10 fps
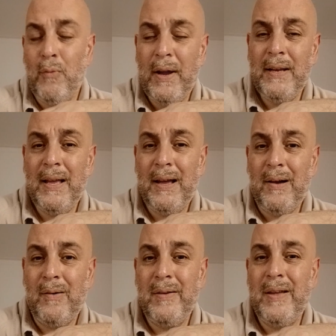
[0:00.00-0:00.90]
Right
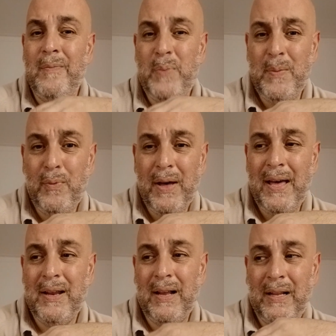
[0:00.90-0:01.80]
now, if people
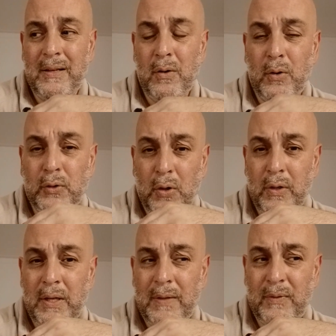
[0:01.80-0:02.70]
had a clear
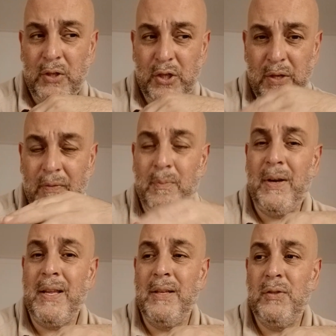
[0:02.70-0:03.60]
alternative to shift
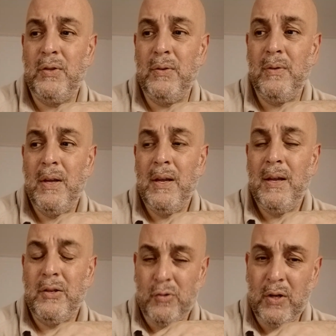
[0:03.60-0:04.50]
money
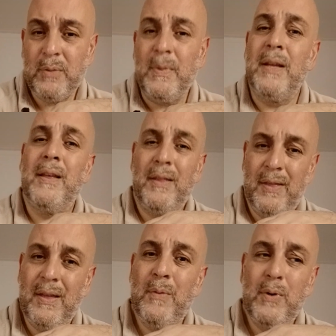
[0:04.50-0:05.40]
into, trust me,
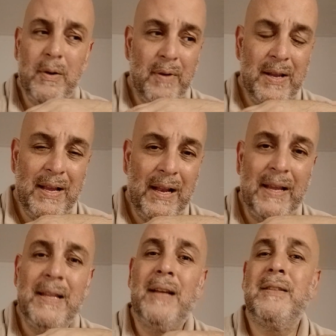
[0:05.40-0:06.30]
they would already
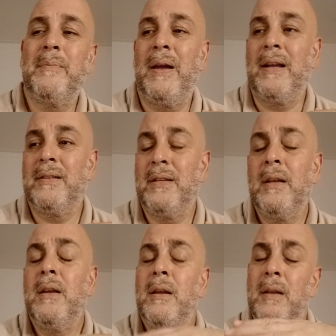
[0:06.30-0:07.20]
cleaned out the banks.
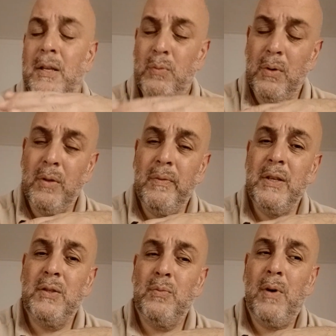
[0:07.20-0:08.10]
That's one of the
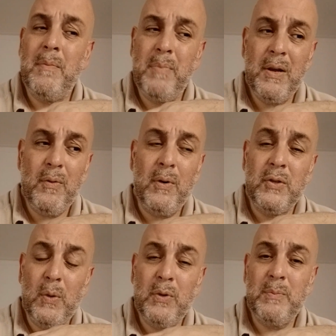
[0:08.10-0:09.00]
reasons why
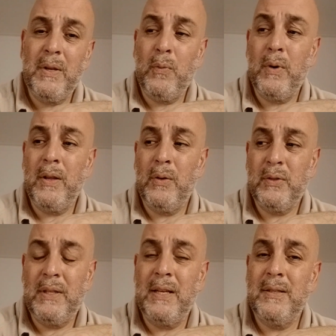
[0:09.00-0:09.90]
Bitcoin's always been one of
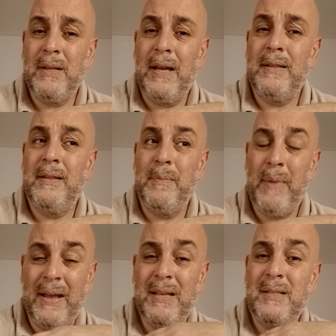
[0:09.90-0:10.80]
those things that the
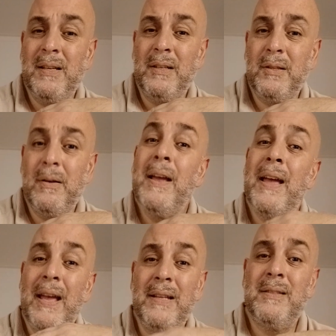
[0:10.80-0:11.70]
banking sector
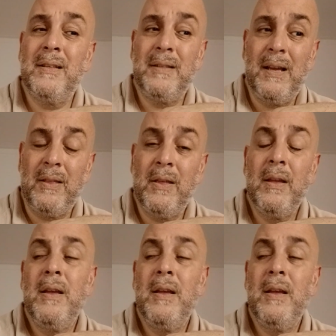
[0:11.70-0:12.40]
hates to death.